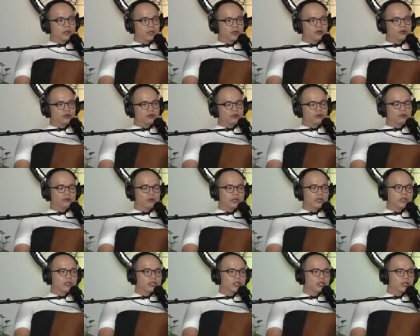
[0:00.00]
think through
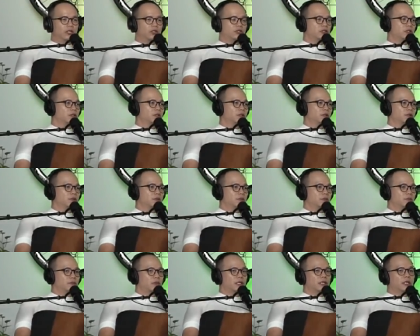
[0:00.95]
research
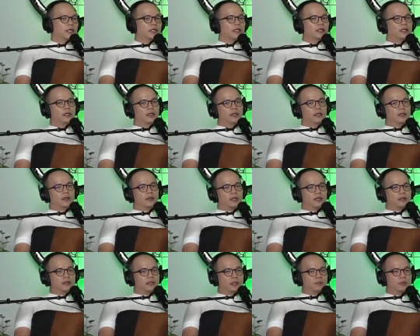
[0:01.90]
but i
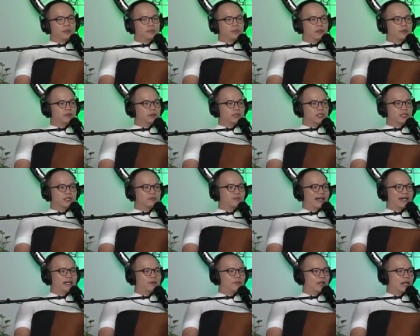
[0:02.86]
there are some people who just
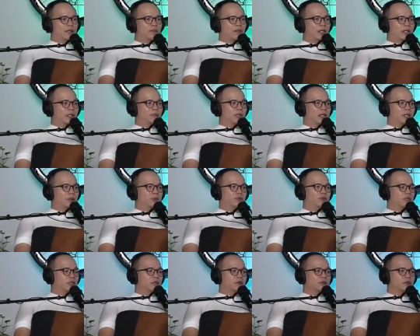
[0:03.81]
buy buy buy buy
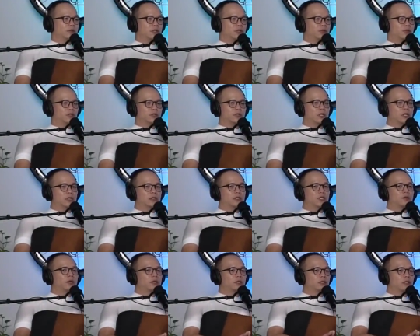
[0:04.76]
without researching then
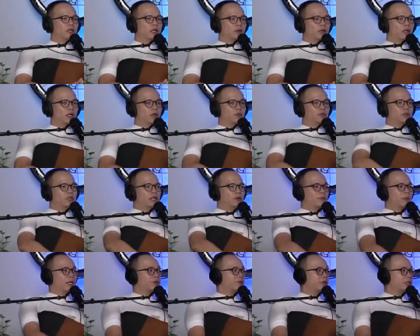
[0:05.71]
that one i, I won't
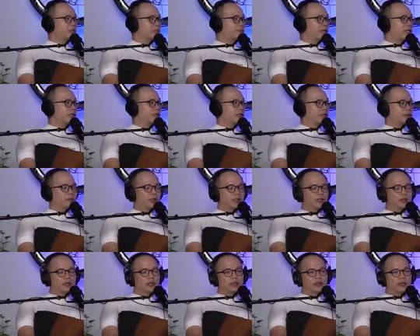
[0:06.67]
have my respect lah.
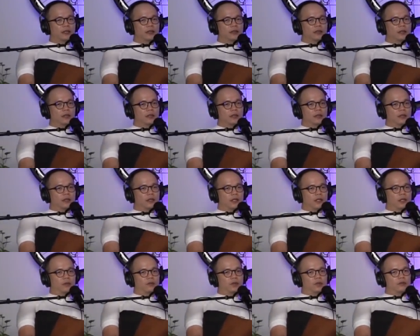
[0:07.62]
but i think i
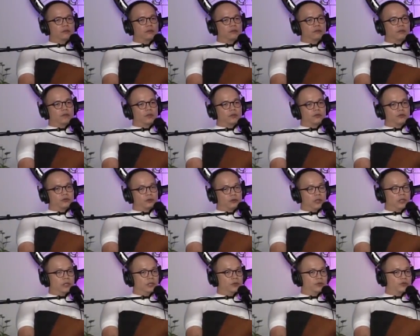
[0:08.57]
think when you when you're
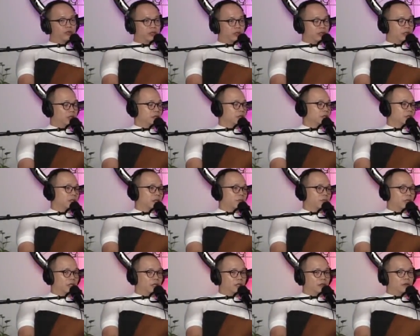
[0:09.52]
truly interested in
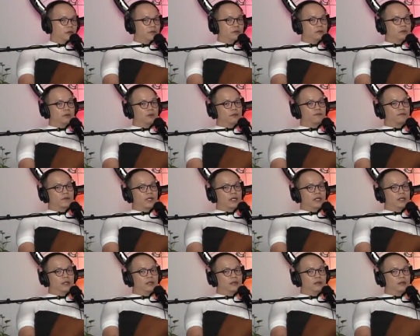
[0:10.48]
something you will
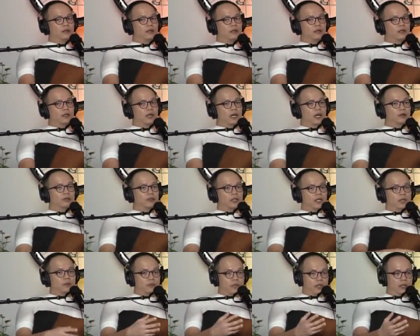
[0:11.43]
find how
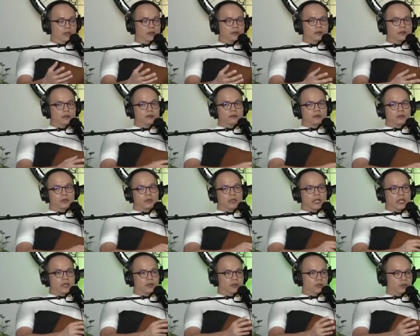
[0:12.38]
they're made the
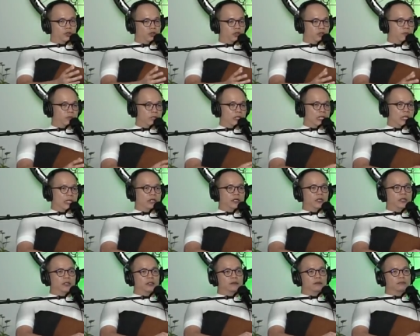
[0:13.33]
technology
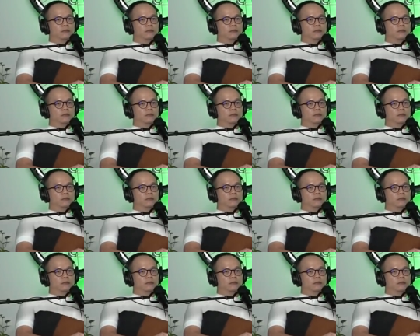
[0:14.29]
behind it